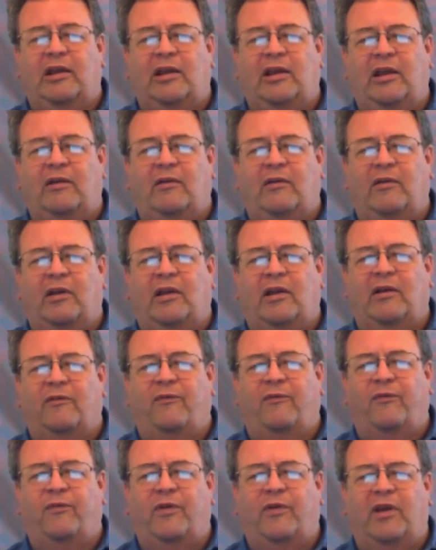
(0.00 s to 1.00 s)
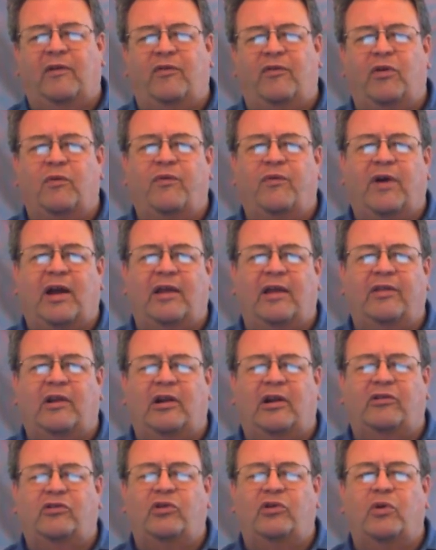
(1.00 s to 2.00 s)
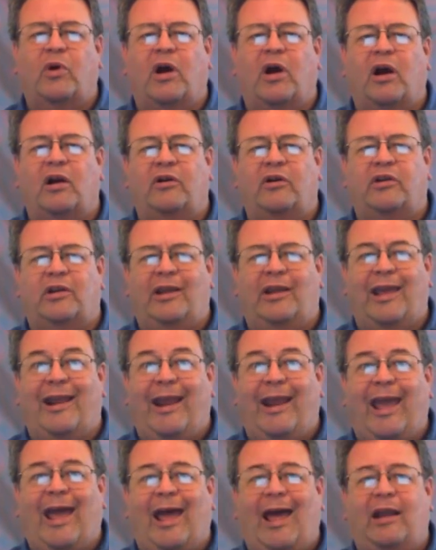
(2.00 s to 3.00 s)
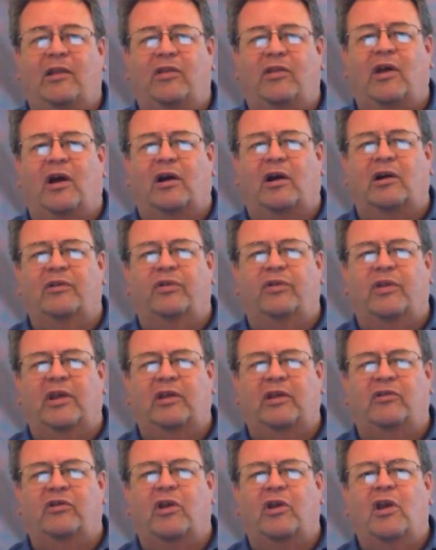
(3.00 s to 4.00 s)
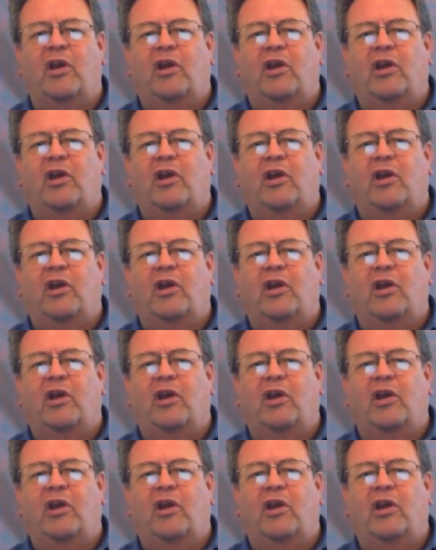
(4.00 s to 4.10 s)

If you find that it's too hard to get at the hard things,